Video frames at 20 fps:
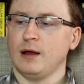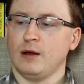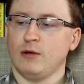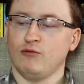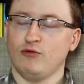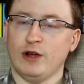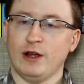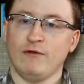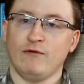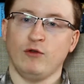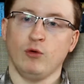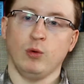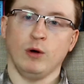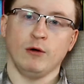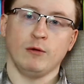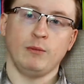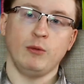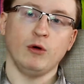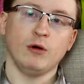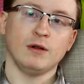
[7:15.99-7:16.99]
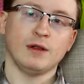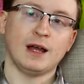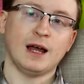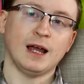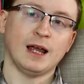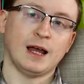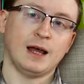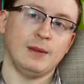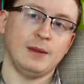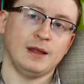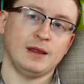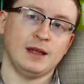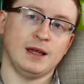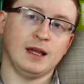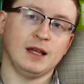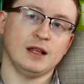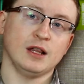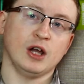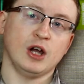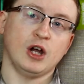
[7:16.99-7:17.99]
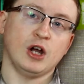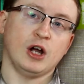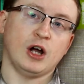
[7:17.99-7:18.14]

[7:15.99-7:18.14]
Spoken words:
written for World Book Day, and this is